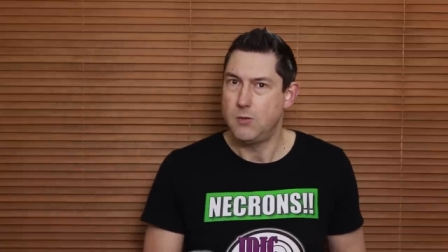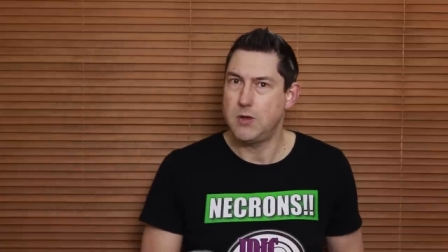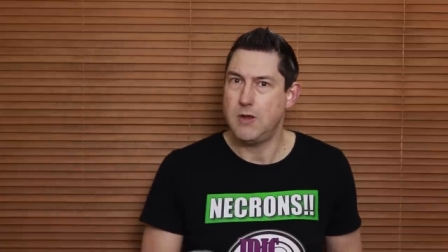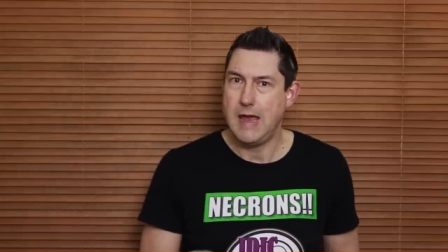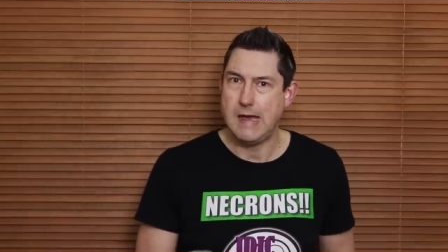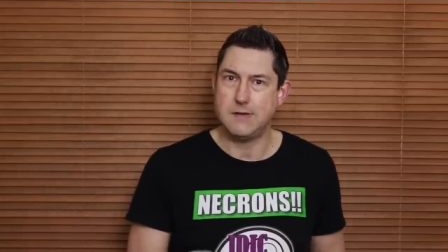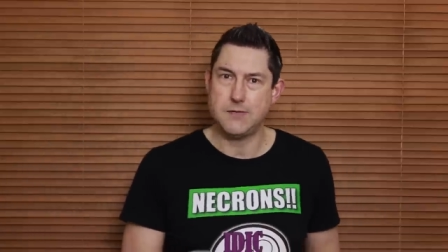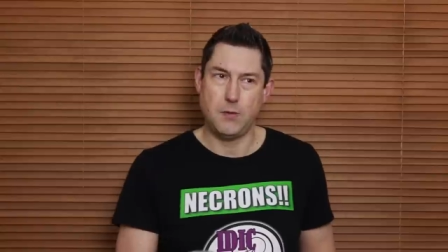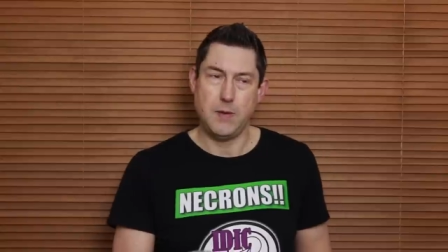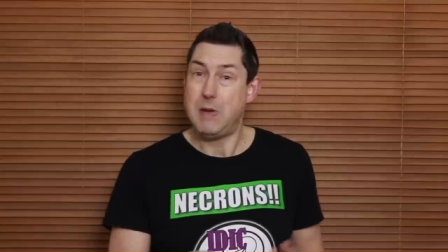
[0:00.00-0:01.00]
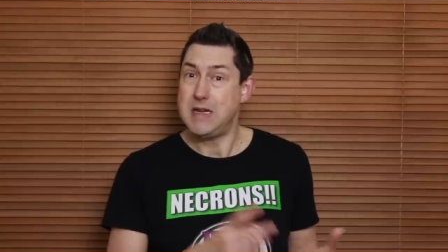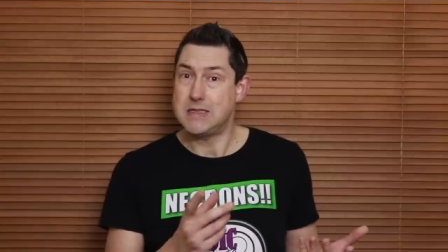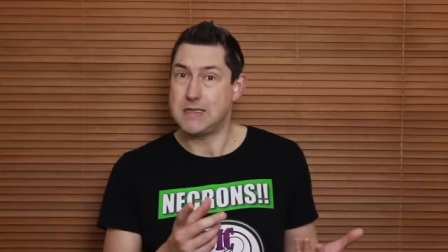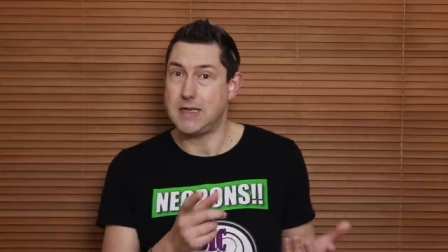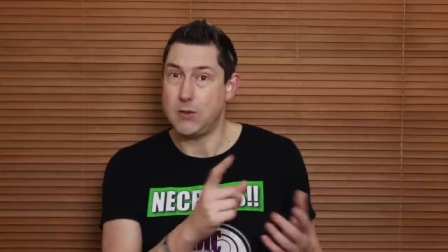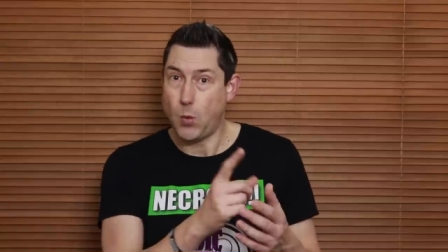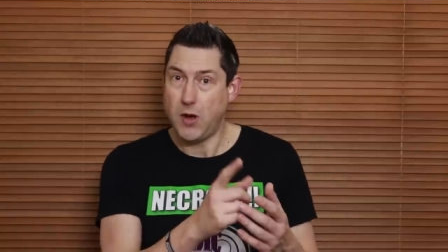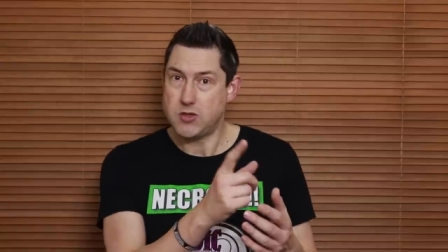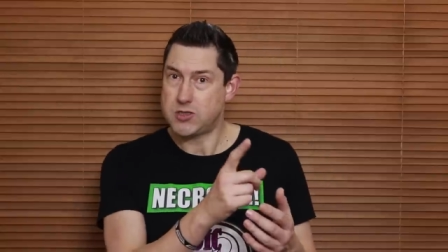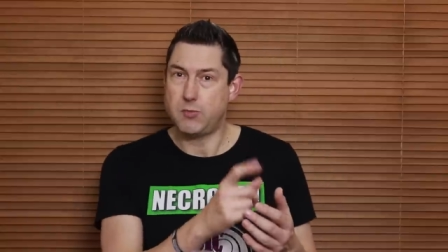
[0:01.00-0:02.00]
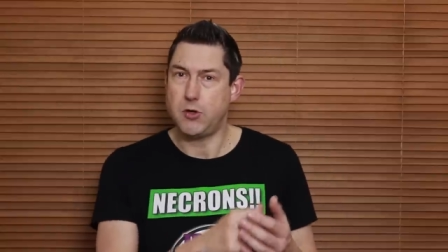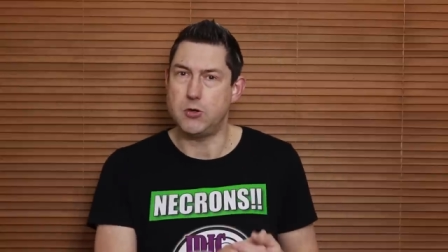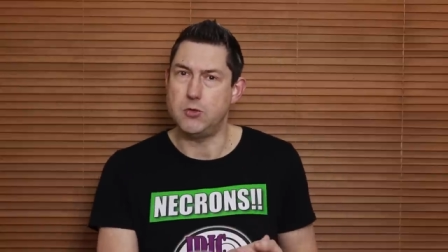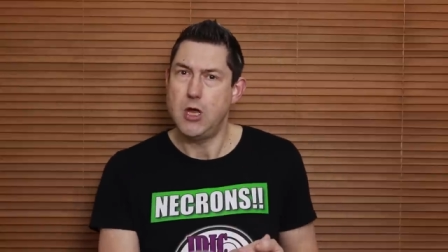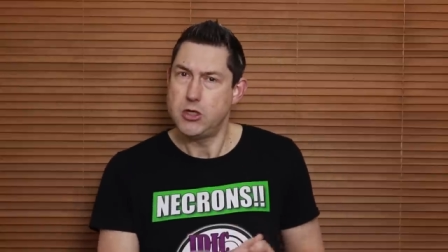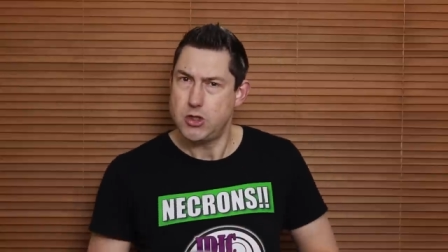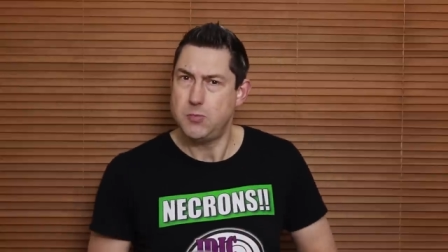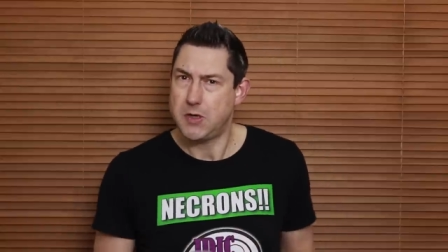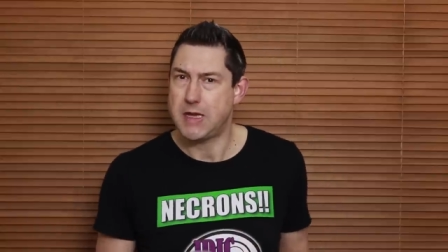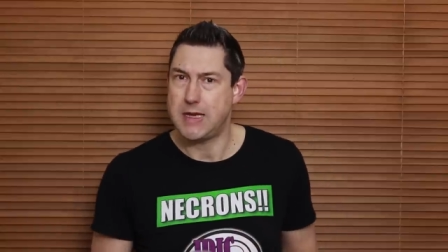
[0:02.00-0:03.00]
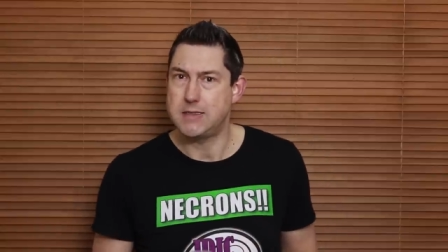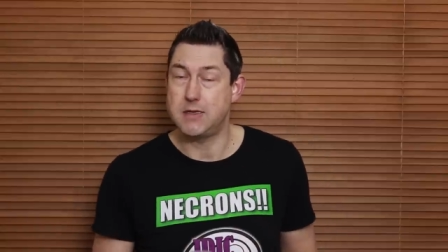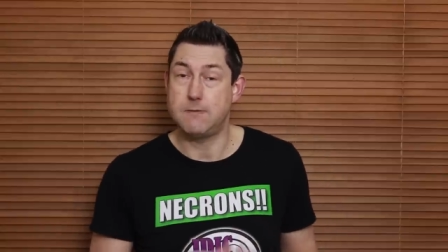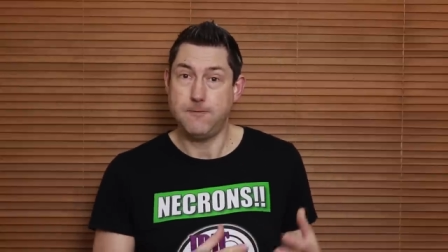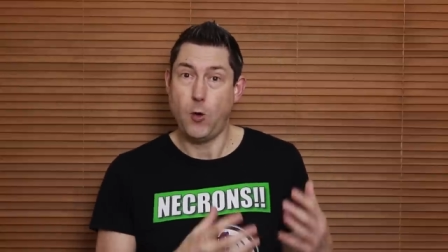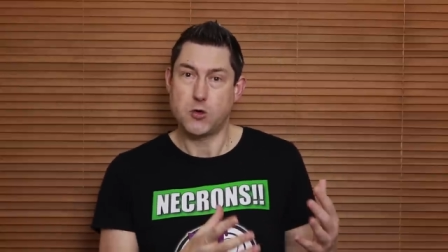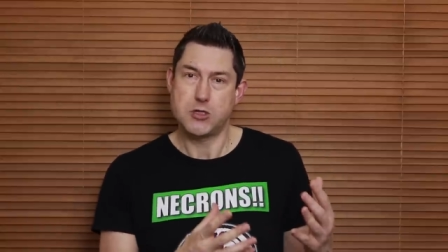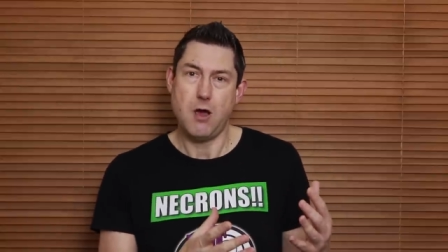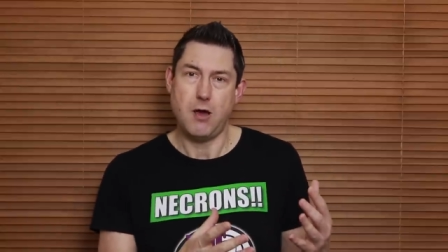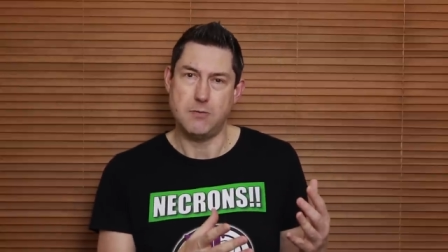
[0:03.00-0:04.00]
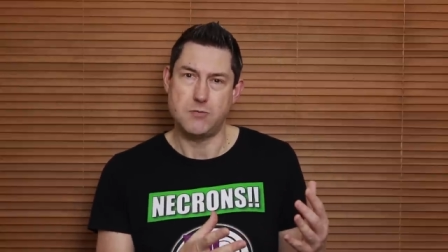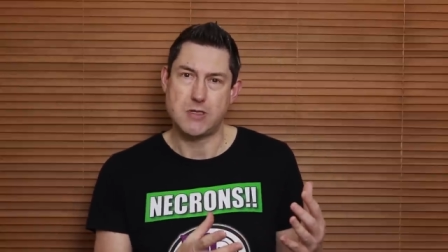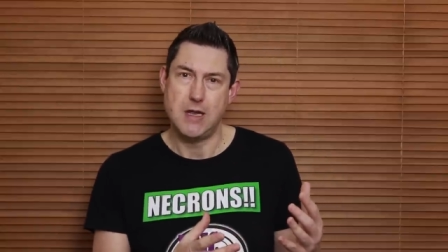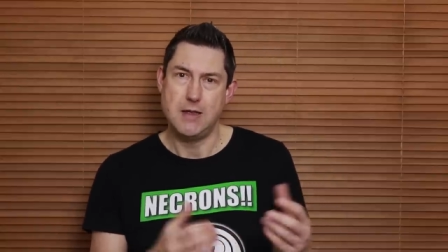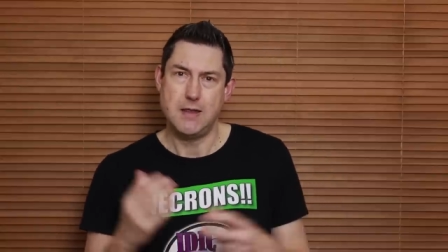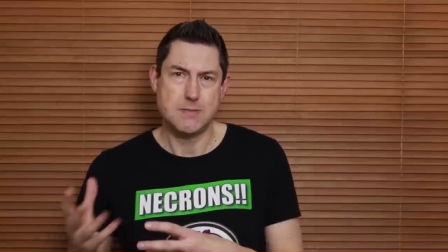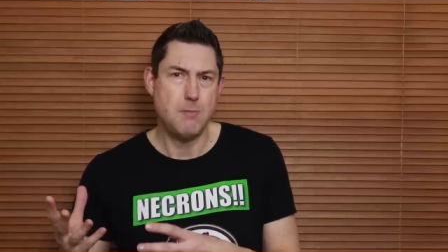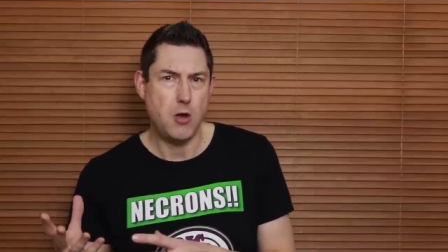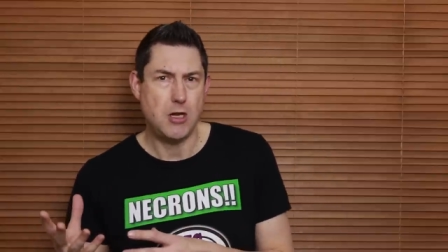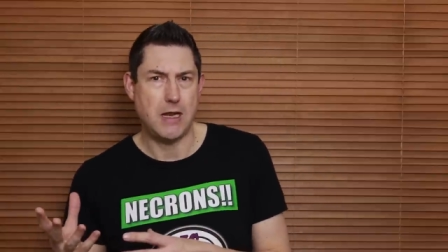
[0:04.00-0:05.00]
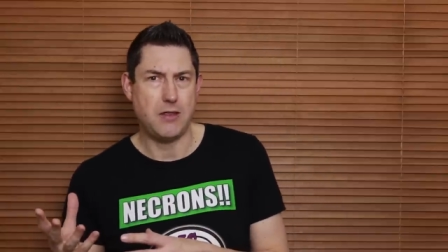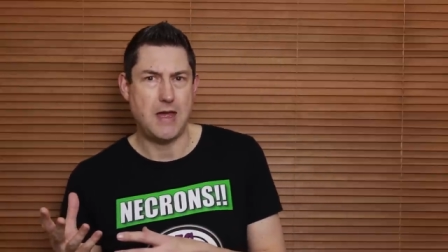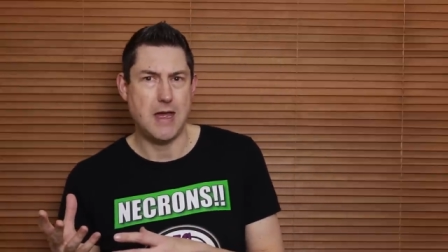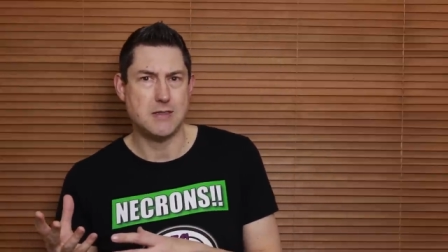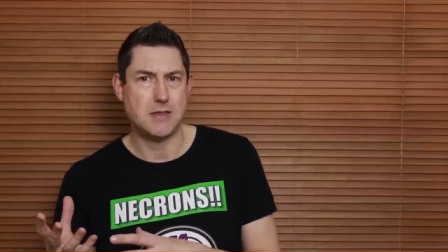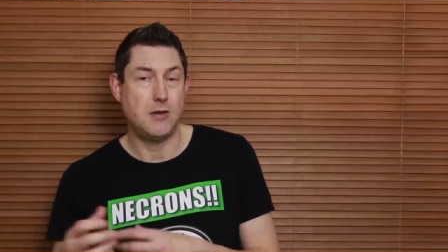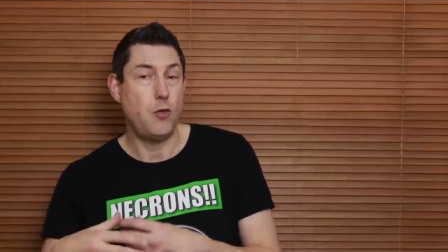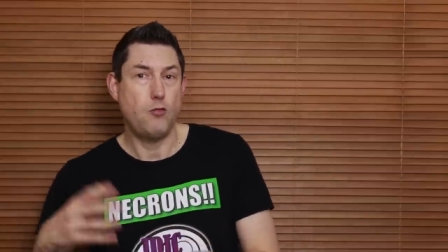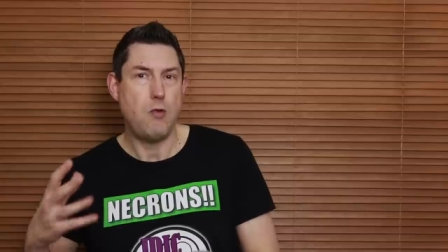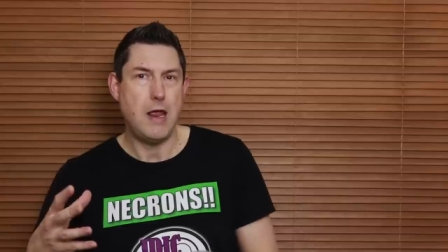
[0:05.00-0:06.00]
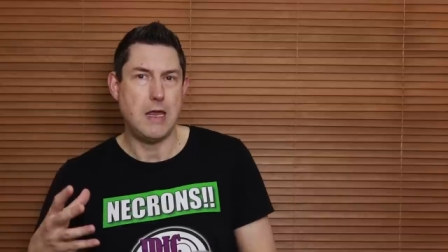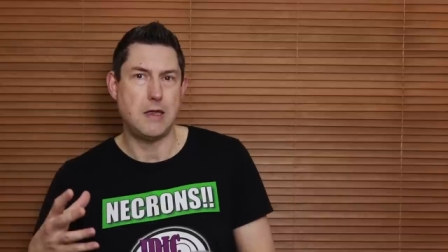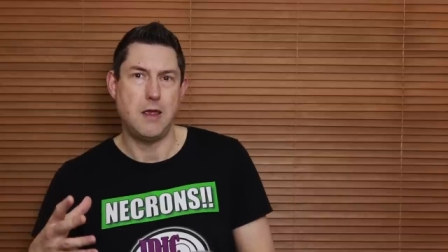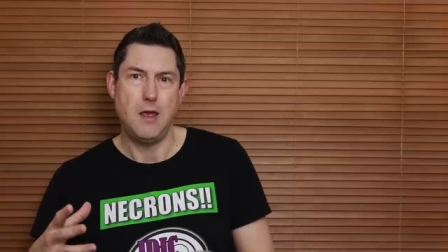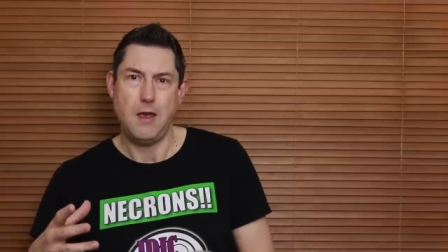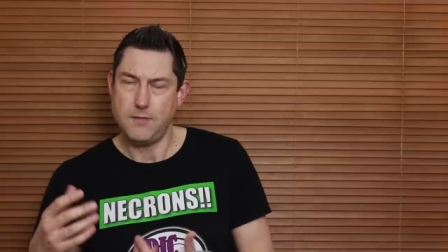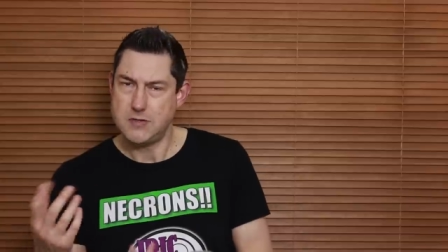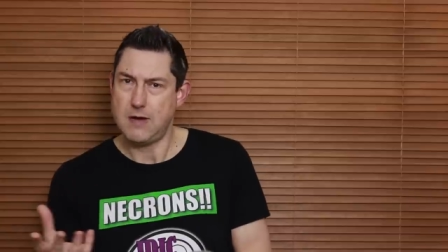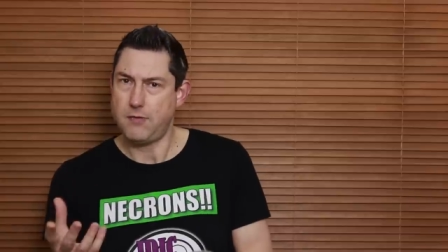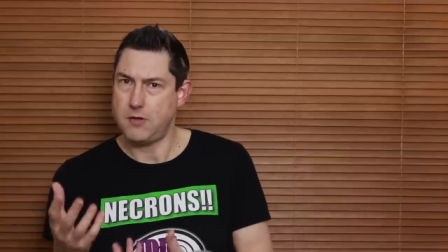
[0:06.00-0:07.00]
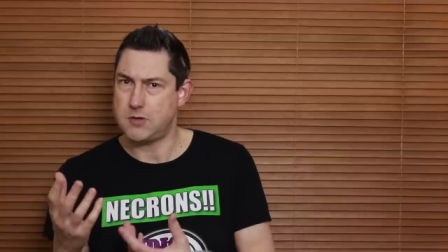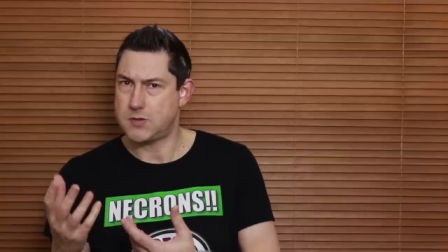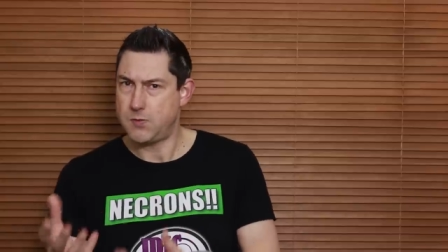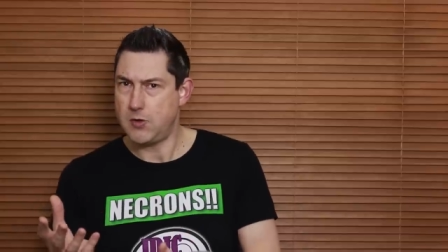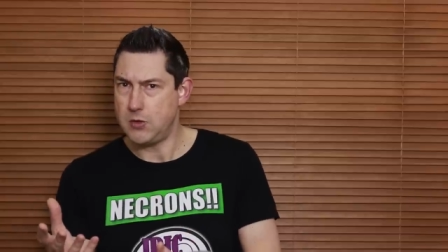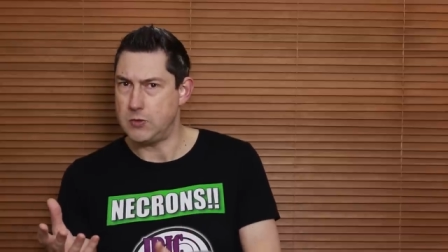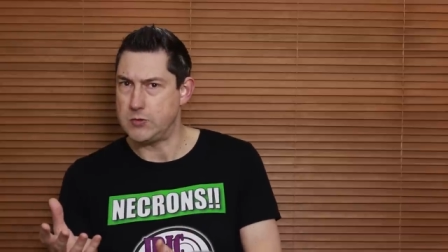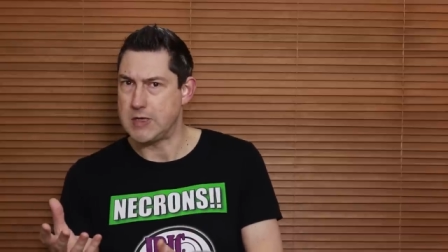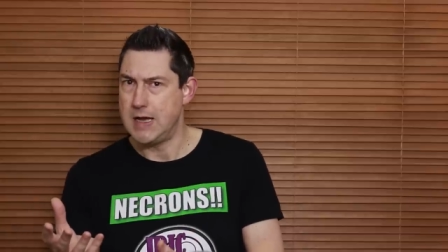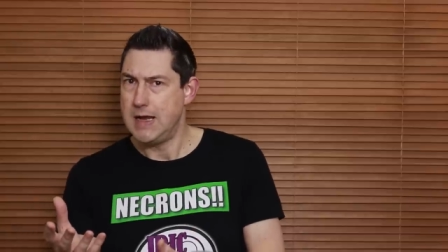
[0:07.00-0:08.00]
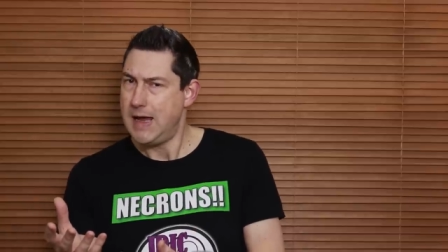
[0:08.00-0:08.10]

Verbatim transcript: where you have where basically one sprue duplicated four times, this monolith has an array of different sprues,